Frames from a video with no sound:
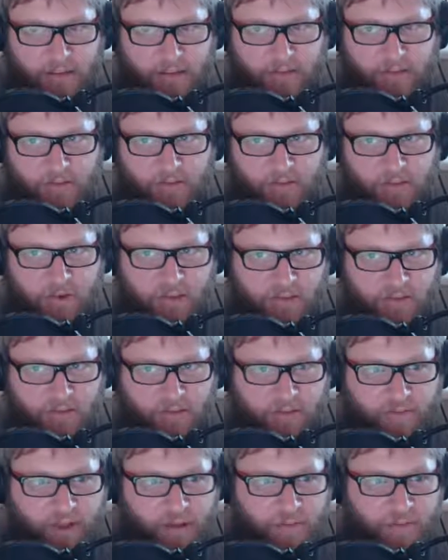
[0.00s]
story
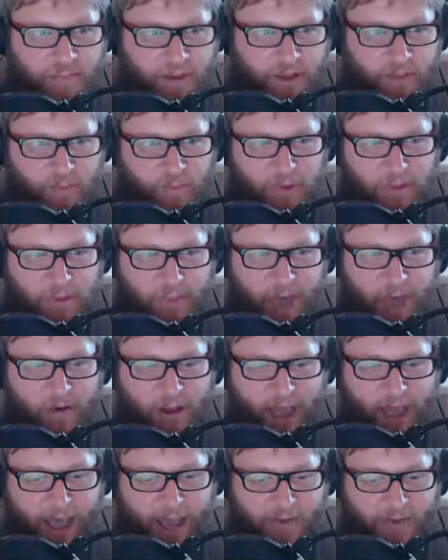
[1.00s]
driven, but without
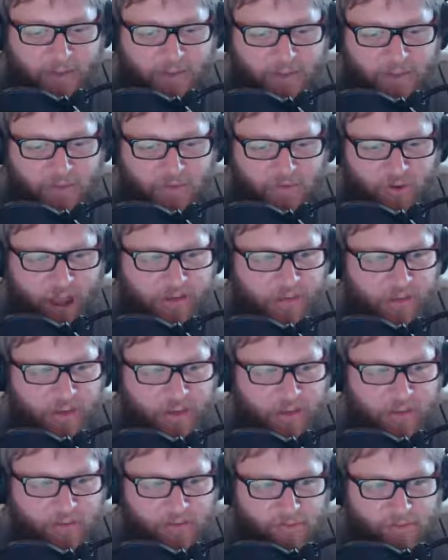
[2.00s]
actually driving
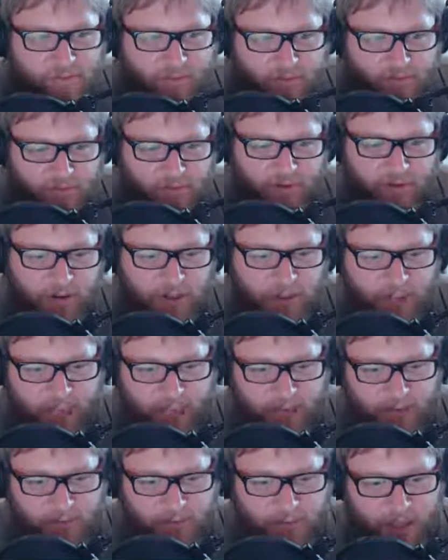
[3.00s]
you through the story
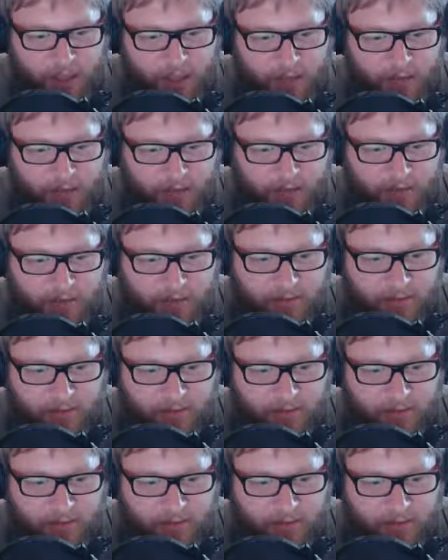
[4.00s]
game is